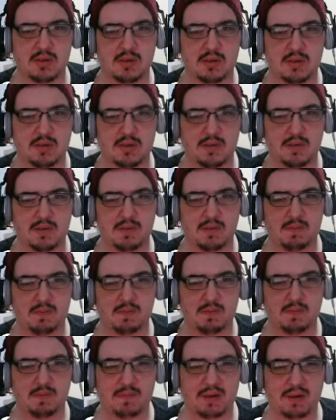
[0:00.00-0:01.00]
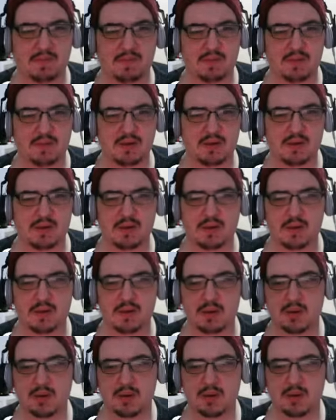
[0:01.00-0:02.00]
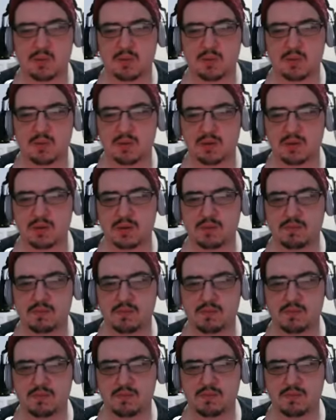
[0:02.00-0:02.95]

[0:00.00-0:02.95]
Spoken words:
But I'm fine. Look at all the heart. Okay.